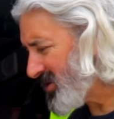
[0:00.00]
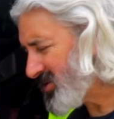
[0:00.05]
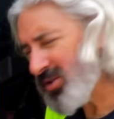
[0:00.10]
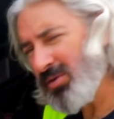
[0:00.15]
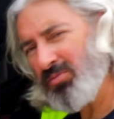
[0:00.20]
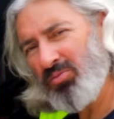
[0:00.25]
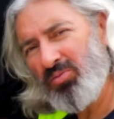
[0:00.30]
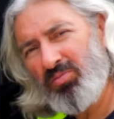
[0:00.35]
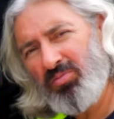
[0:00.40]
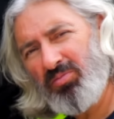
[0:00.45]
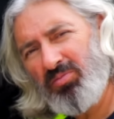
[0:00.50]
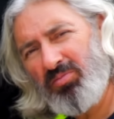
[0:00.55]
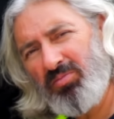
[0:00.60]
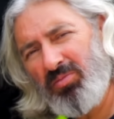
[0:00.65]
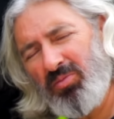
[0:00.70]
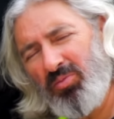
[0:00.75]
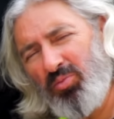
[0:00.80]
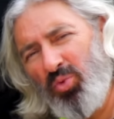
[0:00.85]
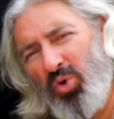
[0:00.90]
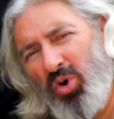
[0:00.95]

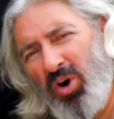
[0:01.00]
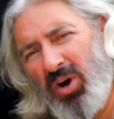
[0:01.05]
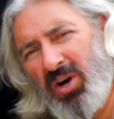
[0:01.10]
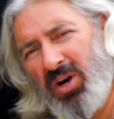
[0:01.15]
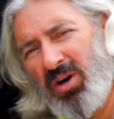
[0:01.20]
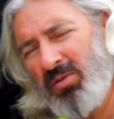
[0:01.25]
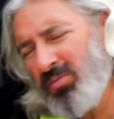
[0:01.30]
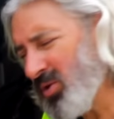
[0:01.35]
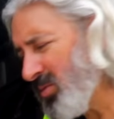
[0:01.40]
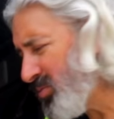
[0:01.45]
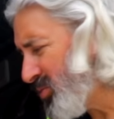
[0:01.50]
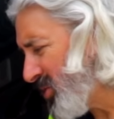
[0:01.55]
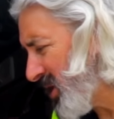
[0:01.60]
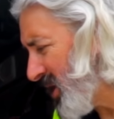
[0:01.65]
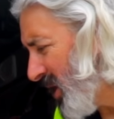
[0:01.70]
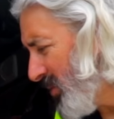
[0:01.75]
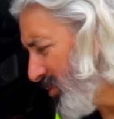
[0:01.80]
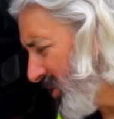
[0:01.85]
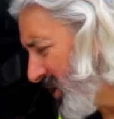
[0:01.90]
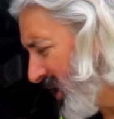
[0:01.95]
some water. I'm going to put a
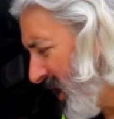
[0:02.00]
couple